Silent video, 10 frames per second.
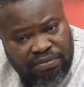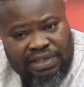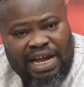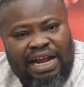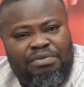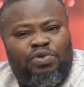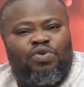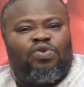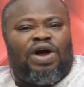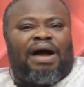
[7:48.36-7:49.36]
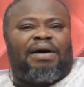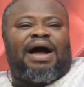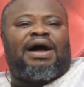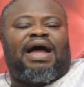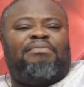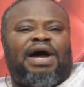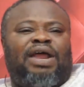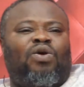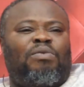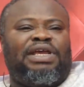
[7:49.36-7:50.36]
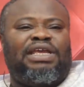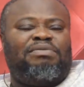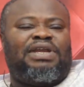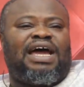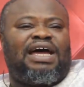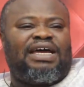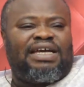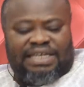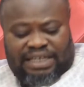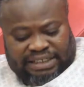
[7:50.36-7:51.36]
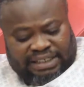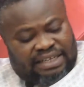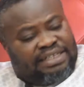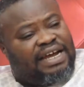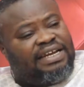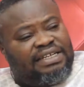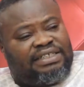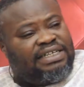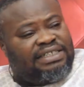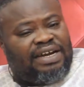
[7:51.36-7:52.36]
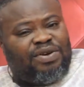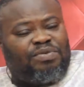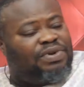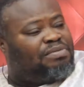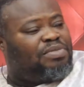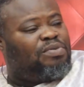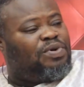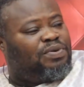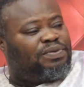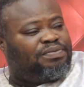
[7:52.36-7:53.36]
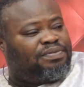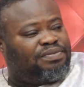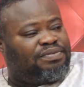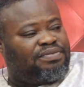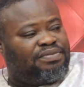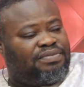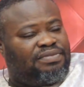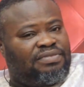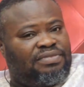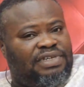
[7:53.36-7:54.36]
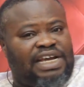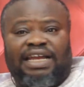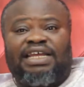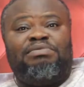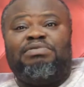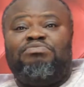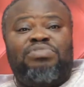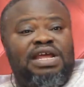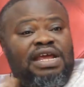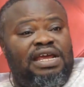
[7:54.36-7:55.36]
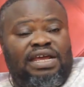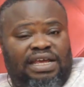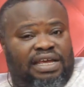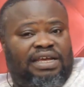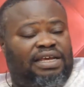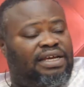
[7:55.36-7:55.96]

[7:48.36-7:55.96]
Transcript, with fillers: The enemy who a man or one yamna, a shanty and theatre and on him mobile. Yadi be breed.